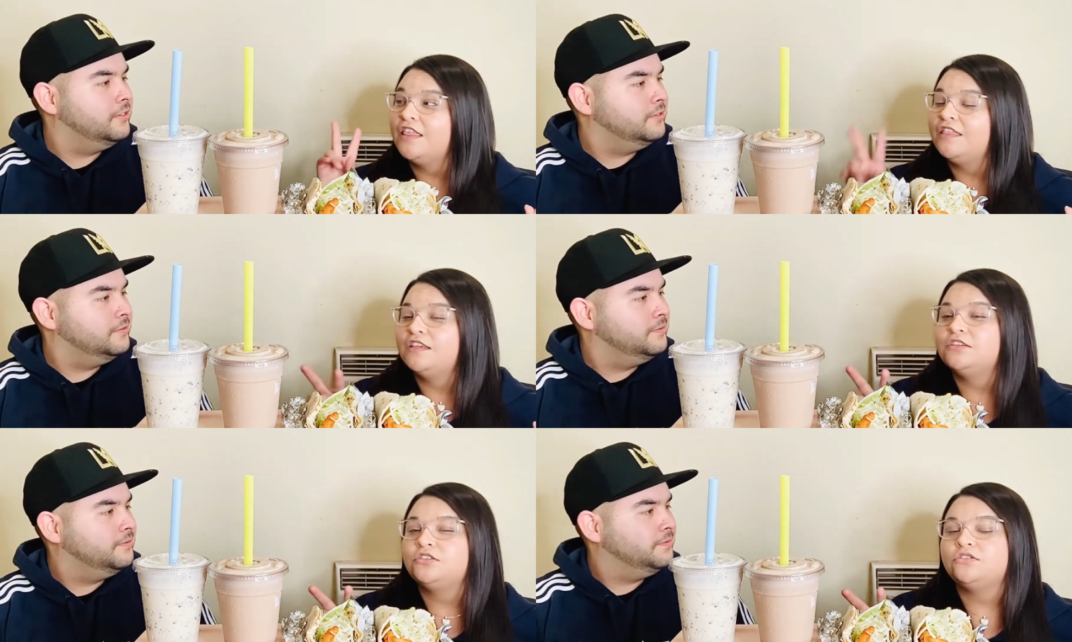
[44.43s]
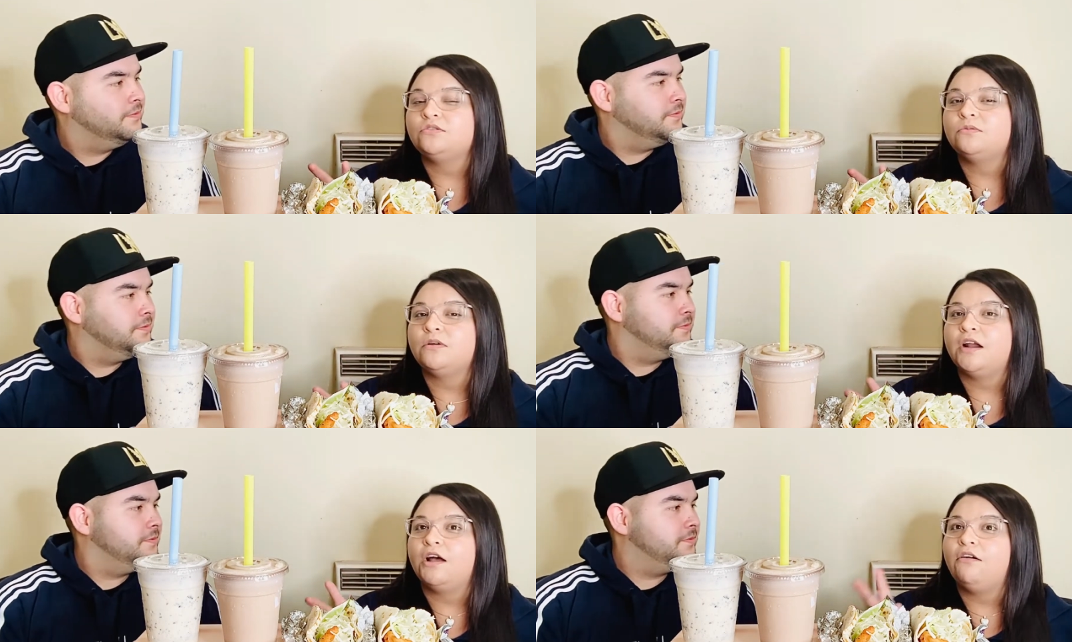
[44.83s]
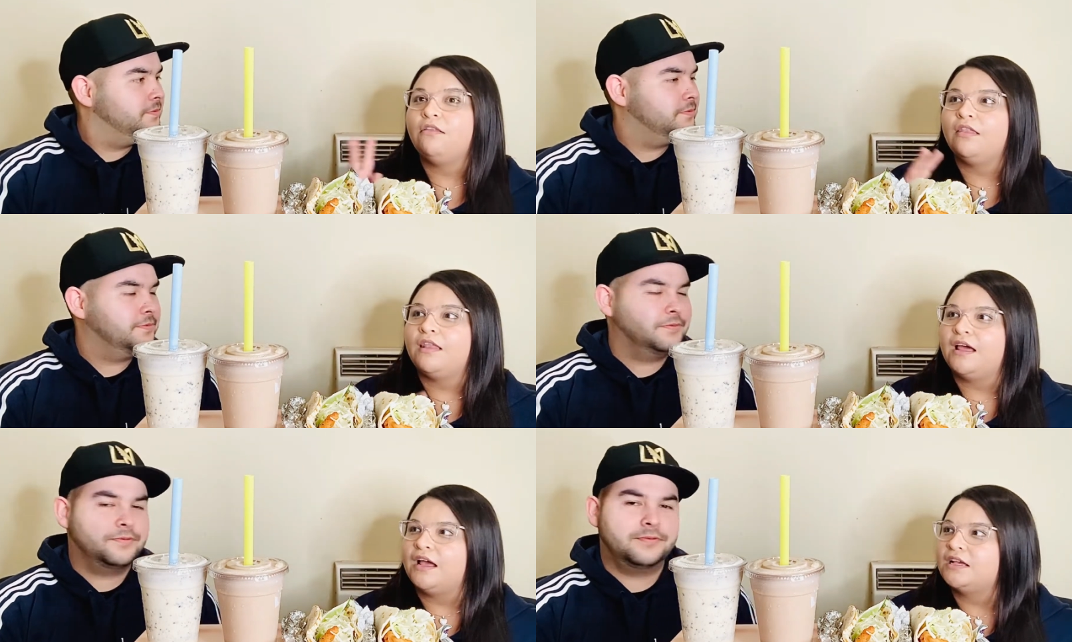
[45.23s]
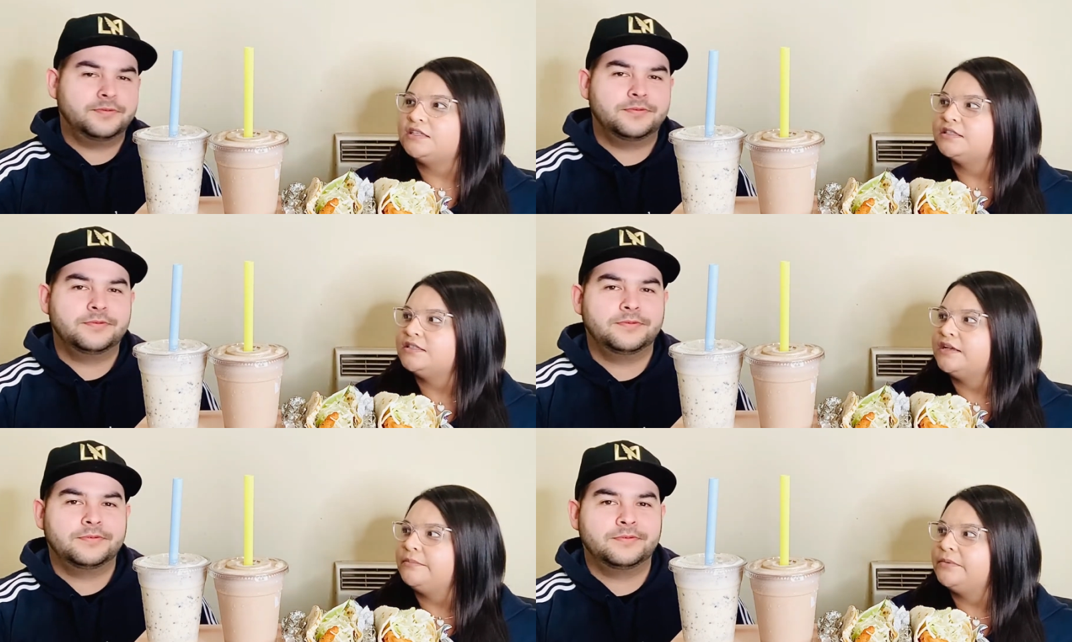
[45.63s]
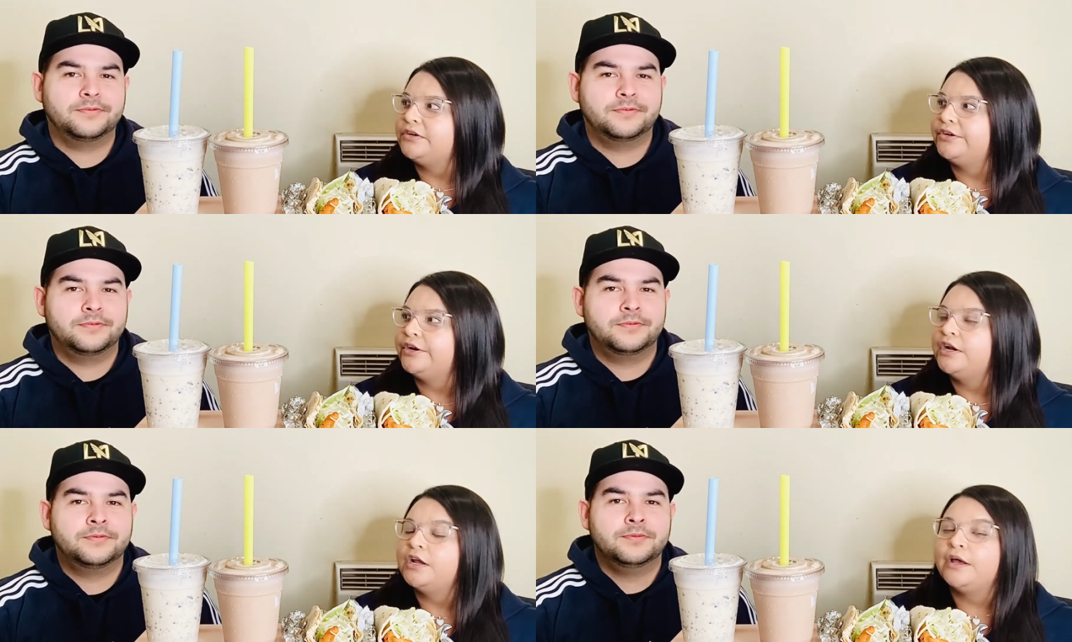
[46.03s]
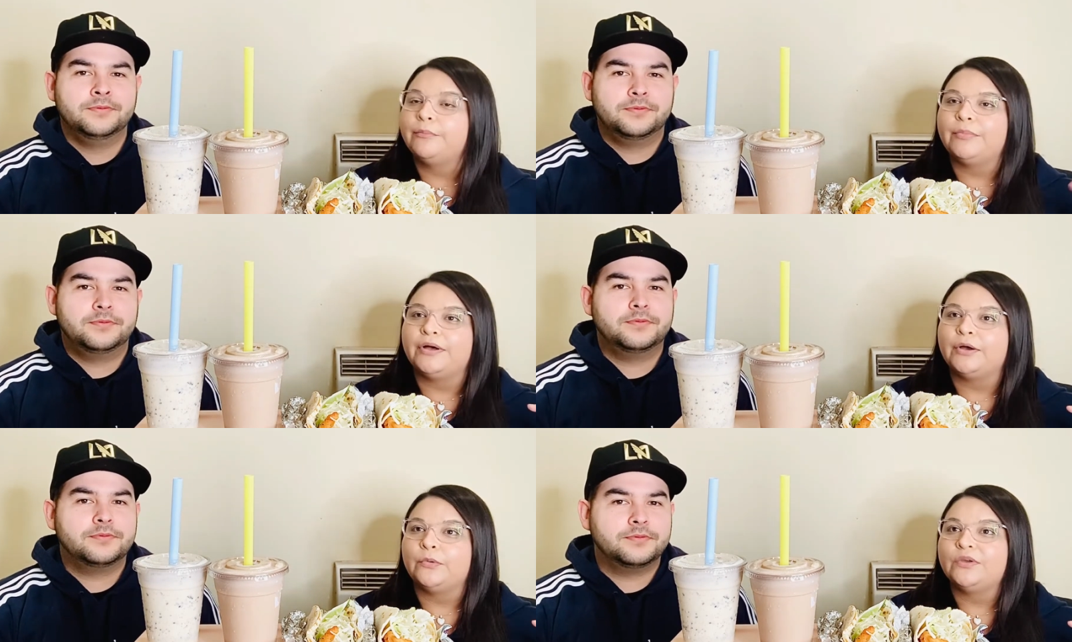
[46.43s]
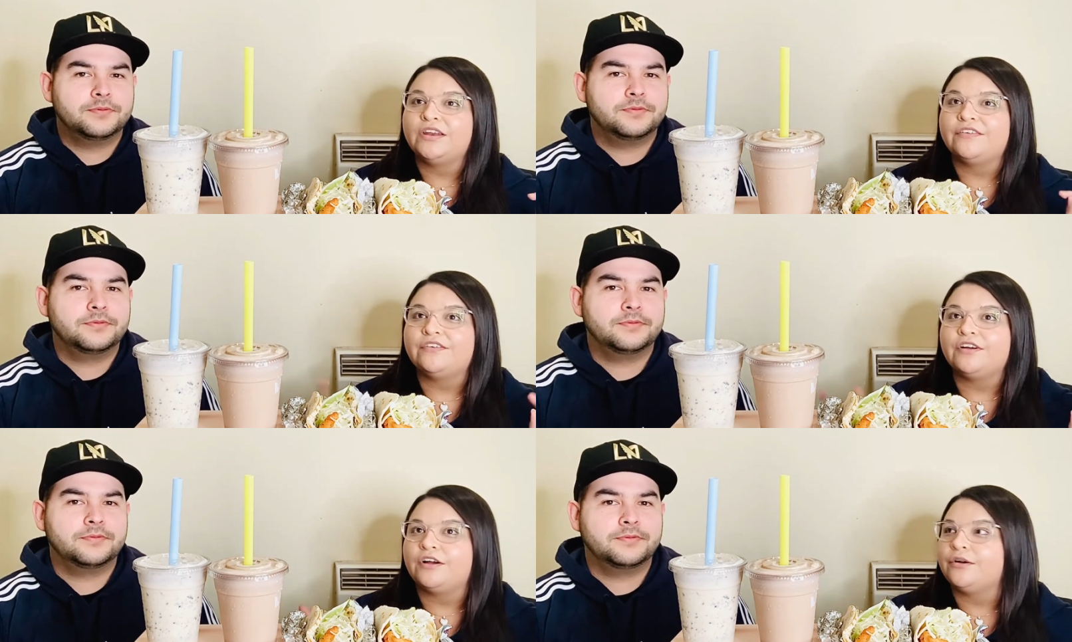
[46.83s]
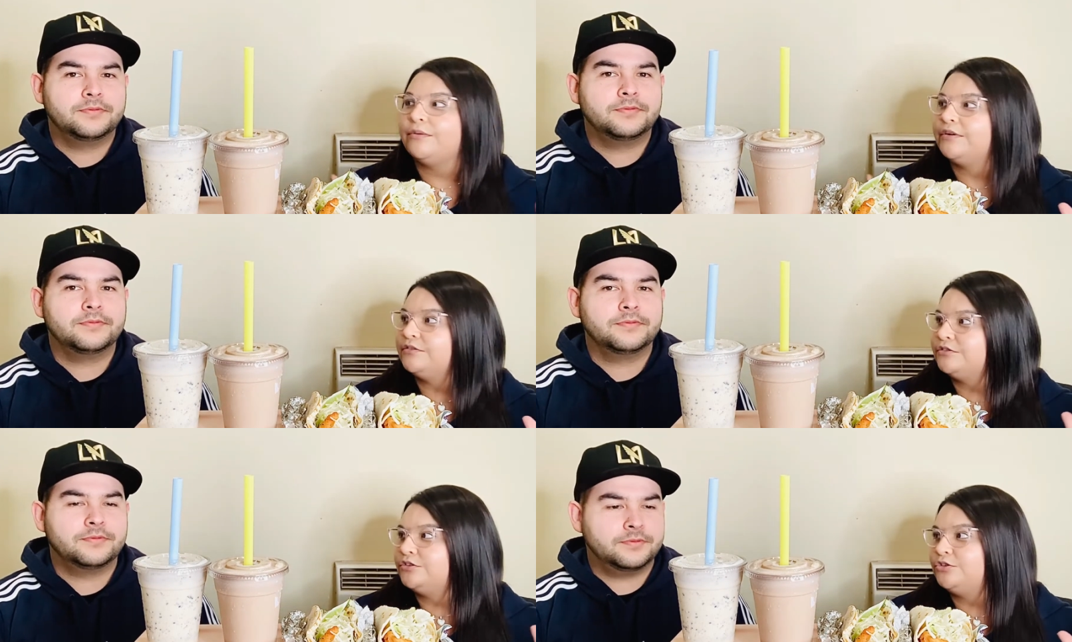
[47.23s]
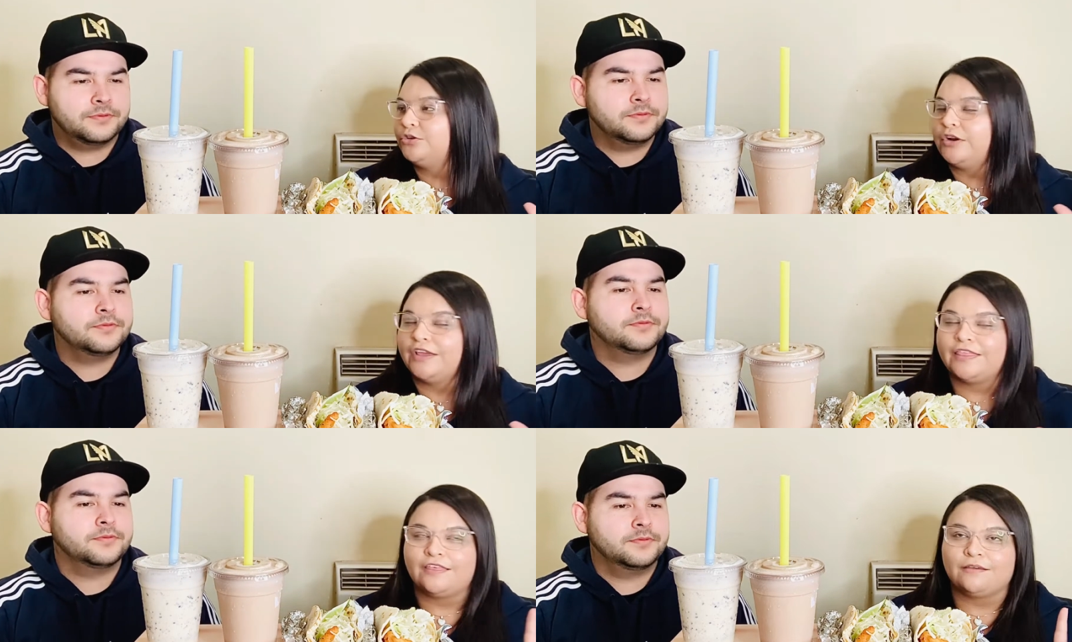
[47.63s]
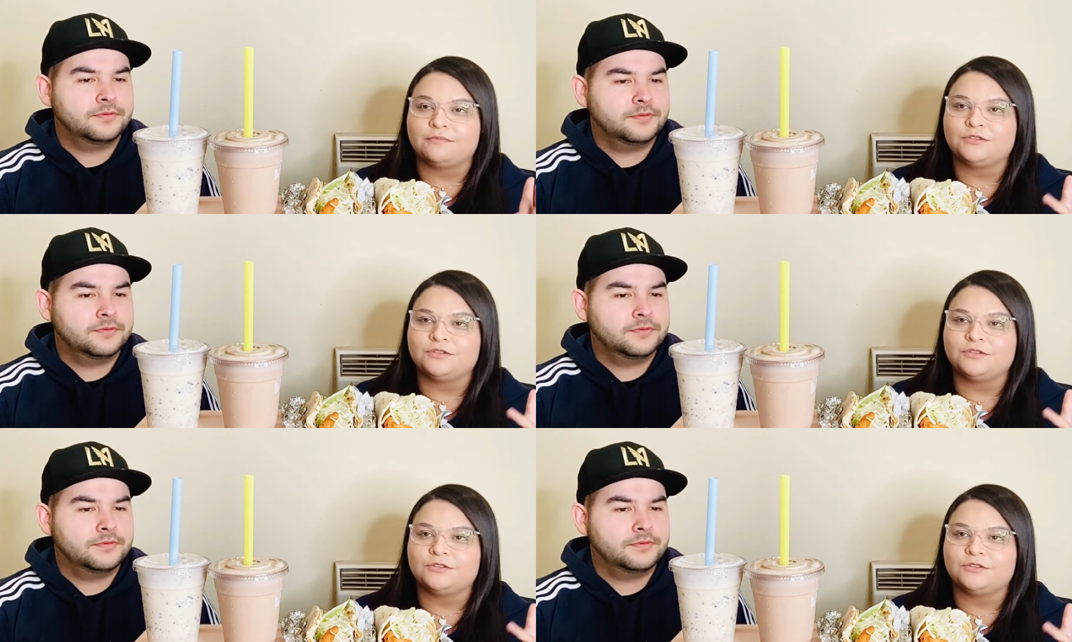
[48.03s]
Speaker 1: These two were out last summer, but we never got around to try them.